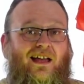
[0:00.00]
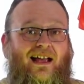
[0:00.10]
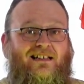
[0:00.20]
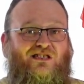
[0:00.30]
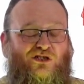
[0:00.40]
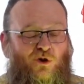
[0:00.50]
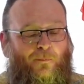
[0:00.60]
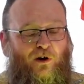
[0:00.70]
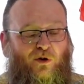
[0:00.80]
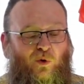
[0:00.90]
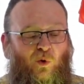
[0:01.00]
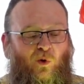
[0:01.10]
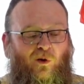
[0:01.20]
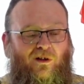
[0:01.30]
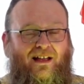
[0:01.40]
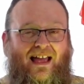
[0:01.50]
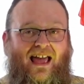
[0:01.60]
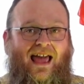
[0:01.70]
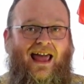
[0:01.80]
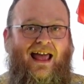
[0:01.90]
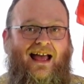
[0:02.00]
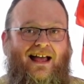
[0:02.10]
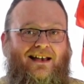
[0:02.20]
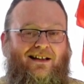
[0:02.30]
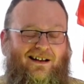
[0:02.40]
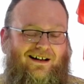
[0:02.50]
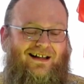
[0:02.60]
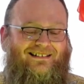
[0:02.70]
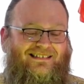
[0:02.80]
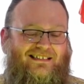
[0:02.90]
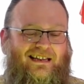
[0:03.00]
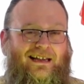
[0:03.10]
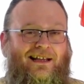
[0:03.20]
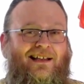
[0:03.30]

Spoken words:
It's super cool, and honestly,